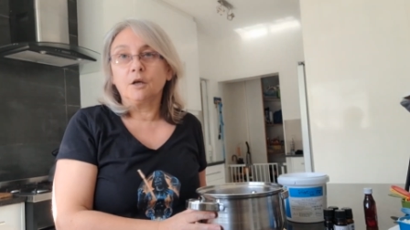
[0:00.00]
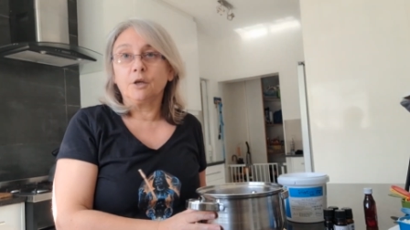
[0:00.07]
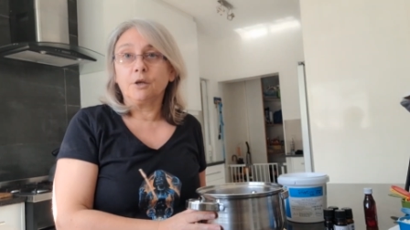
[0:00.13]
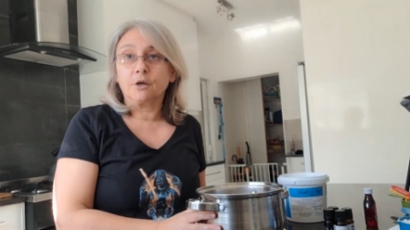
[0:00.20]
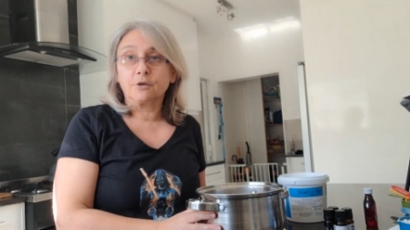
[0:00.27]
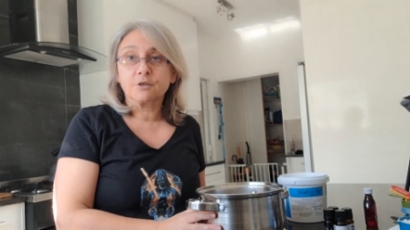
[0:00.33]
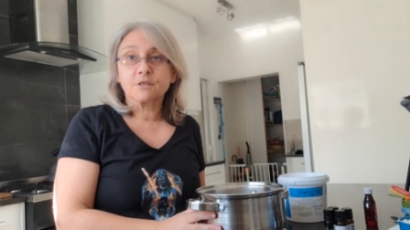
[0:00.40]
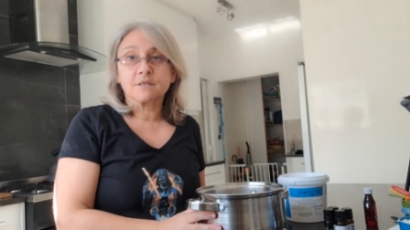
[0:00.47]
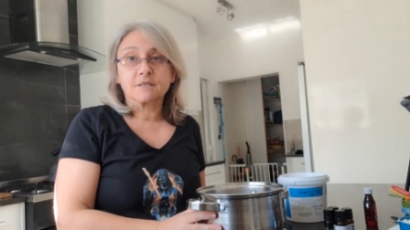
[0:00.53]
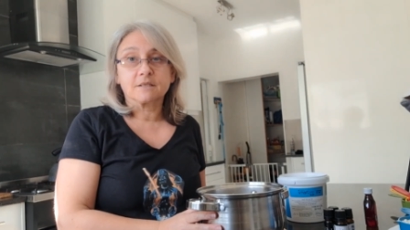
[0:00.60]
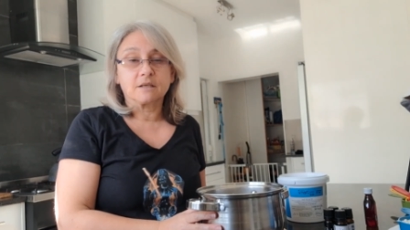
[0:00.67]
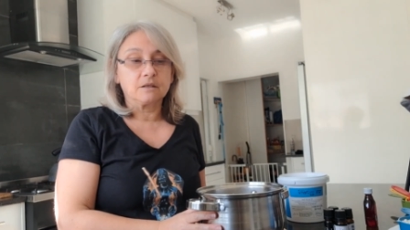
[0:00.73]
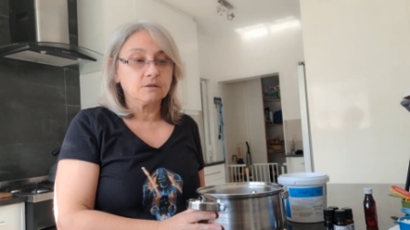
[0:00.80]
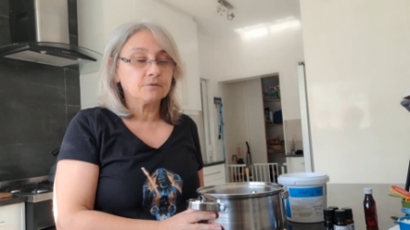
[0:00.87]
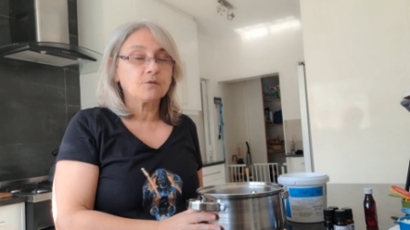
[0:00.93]
Note to
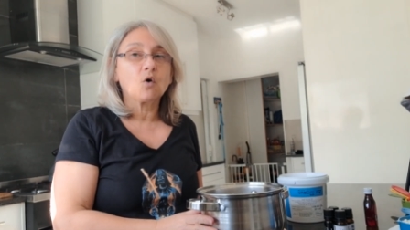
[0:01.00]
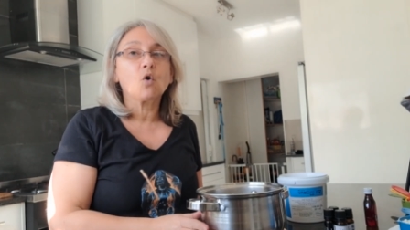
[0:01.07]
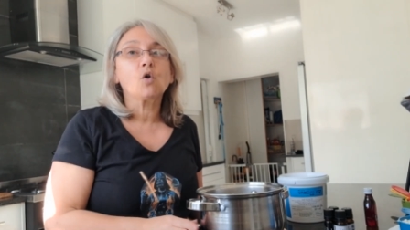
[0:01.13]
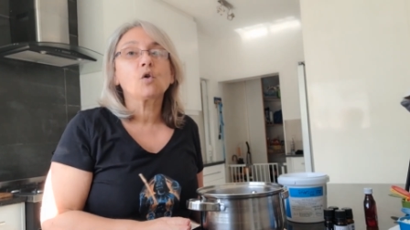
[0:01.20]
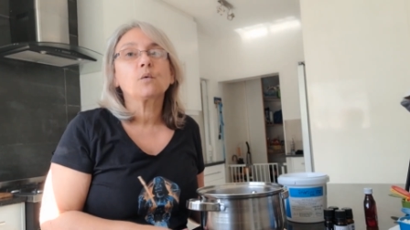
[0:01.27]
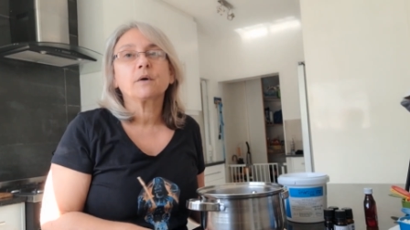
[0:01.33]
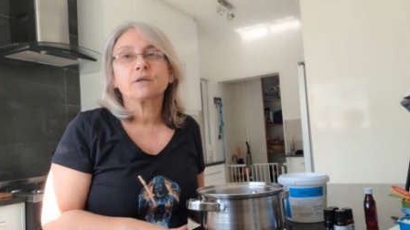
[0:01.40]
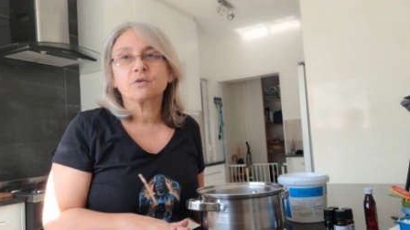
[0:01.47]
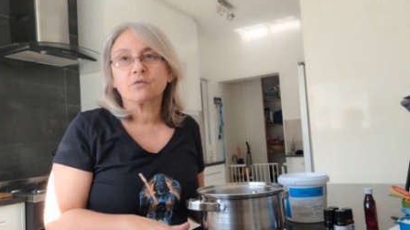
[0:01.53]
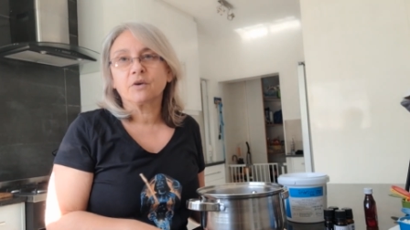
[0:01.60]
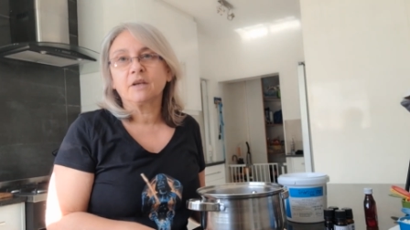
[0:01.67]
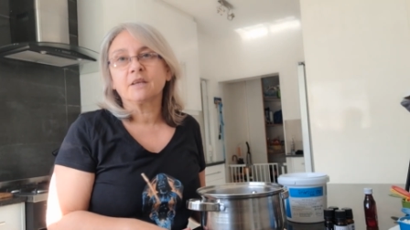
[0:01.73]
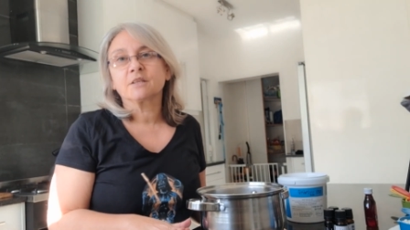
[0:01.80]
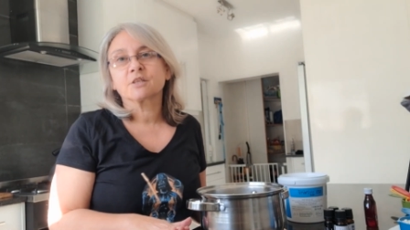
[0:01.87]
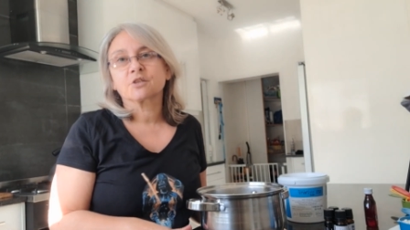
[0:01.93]
self: always
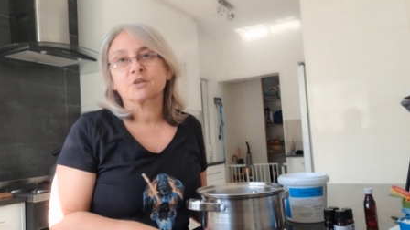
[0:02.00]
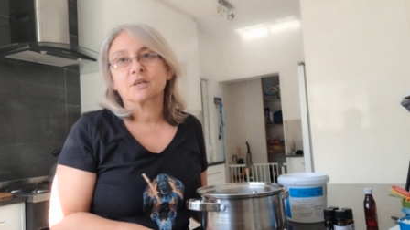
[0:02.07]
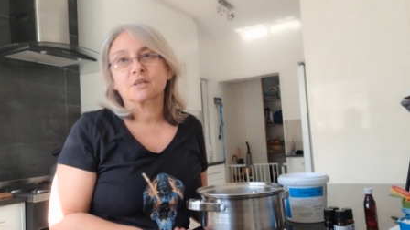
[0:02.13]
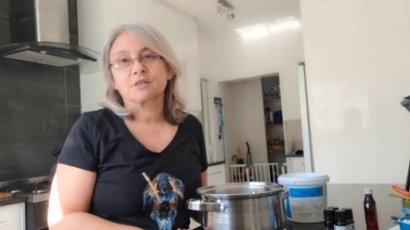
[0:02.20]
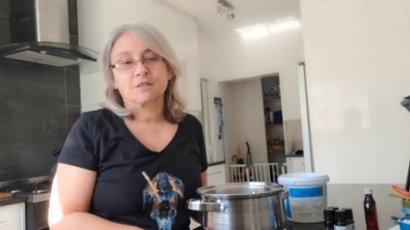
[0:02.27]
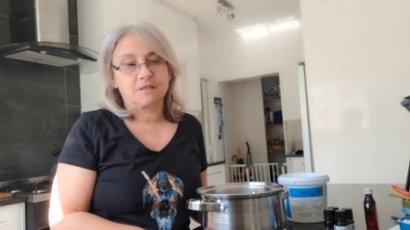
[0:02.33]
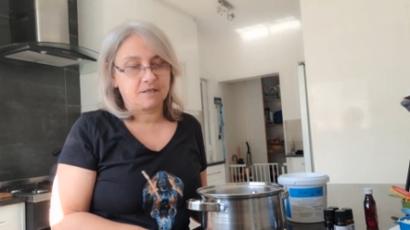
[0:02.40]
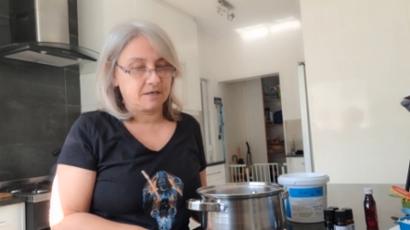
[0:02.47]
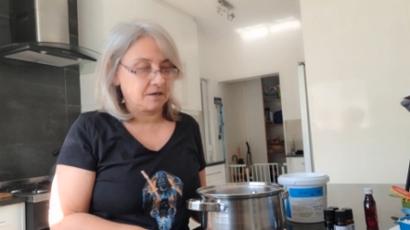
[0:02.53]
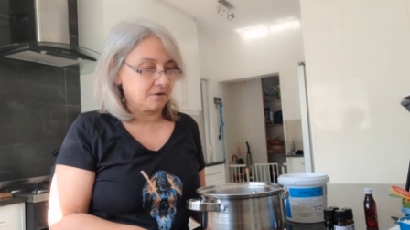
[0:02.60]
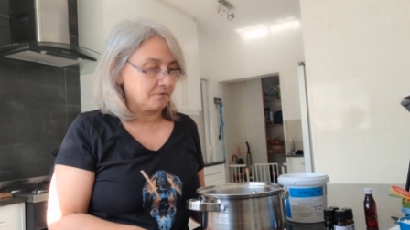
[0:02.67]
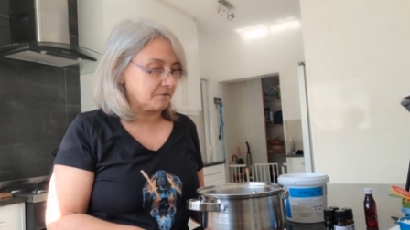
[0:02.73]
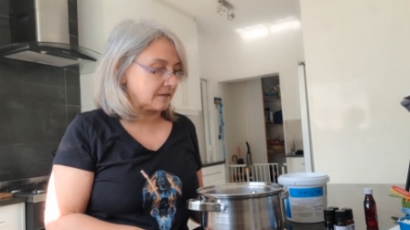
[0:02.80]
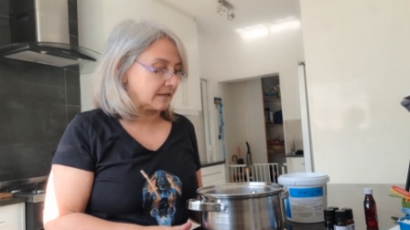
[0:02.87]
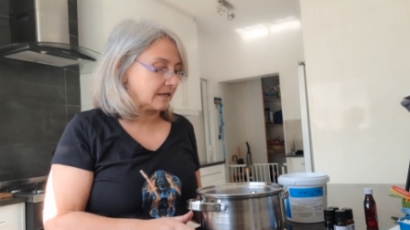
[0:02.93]
read instructions
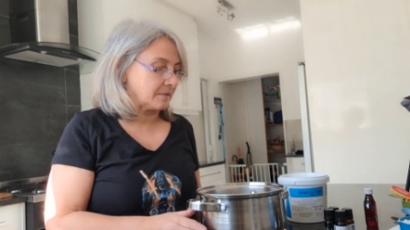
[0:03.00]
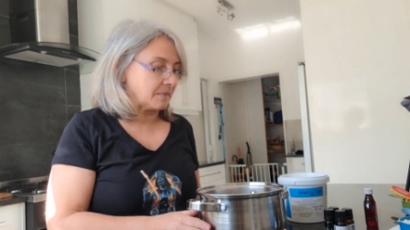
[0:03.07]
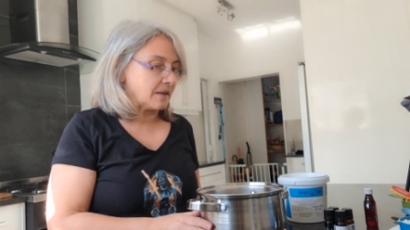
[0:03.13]
carefully.